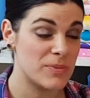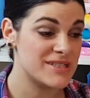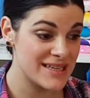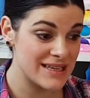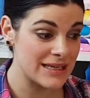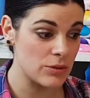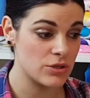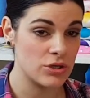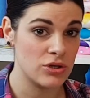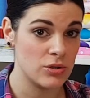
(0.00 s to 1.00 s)
particularly
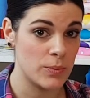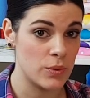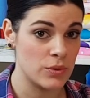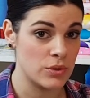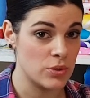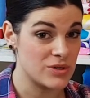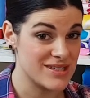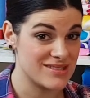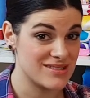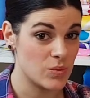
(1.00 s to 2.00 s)
on a newborn who
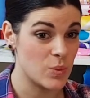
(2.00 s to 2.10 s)
doesn't